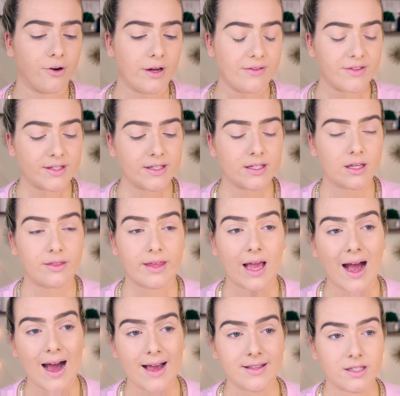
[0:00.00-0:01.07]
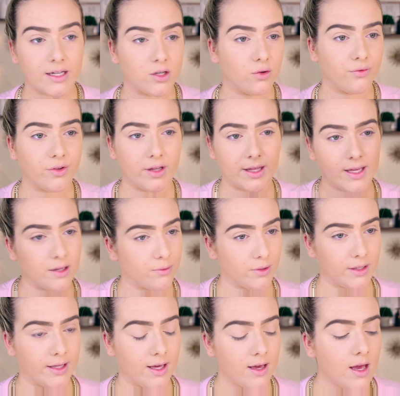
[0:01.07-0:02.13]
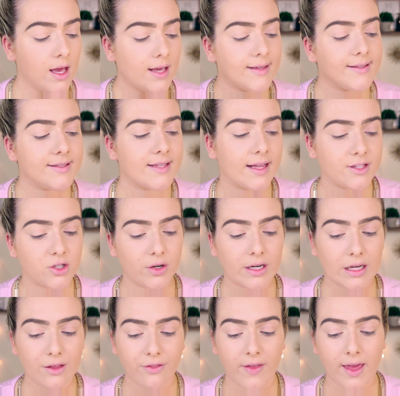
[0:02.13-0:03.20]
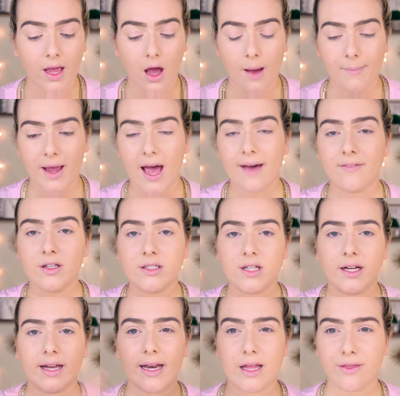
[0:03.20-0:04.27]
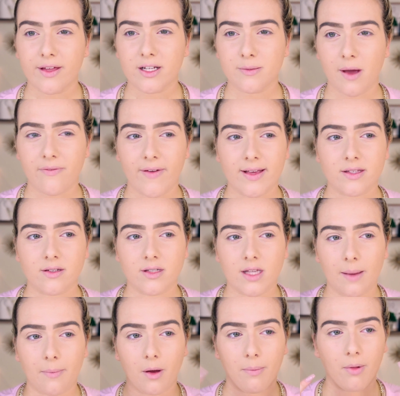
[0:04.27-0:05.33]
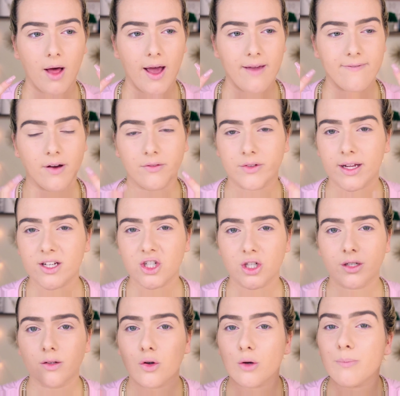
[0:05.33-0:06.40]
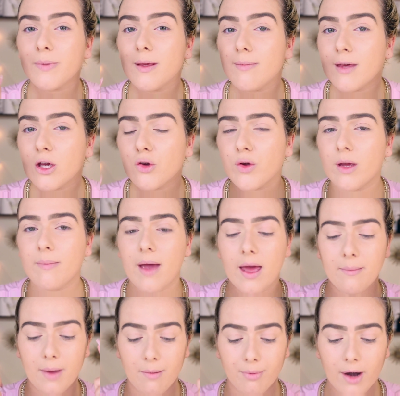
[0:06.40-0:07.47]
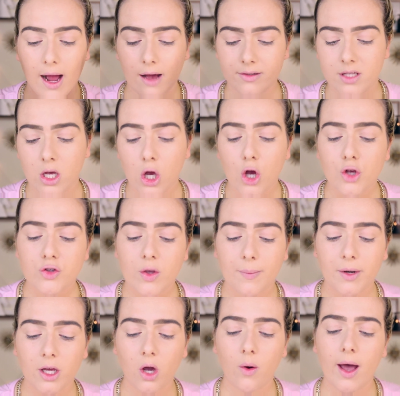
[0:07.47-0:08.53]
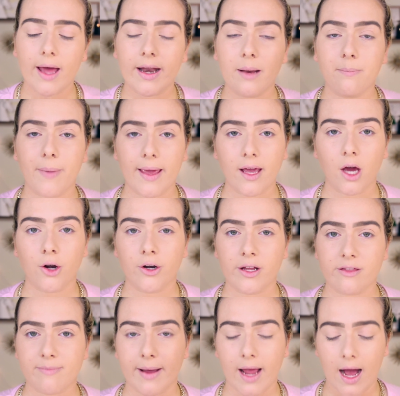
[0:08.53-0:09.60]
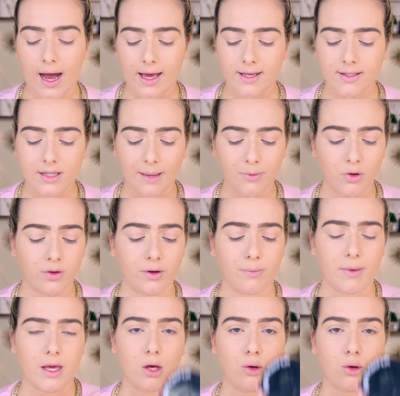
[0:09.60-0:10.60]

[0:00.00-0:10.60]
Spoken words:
underneath the eyes, and I don't feel like it really sets or anything. I haven't done anything to my face except apply foundation or BB cream and my brows. So I'm going to go ahead and bake underneath my eyes. I'm going to be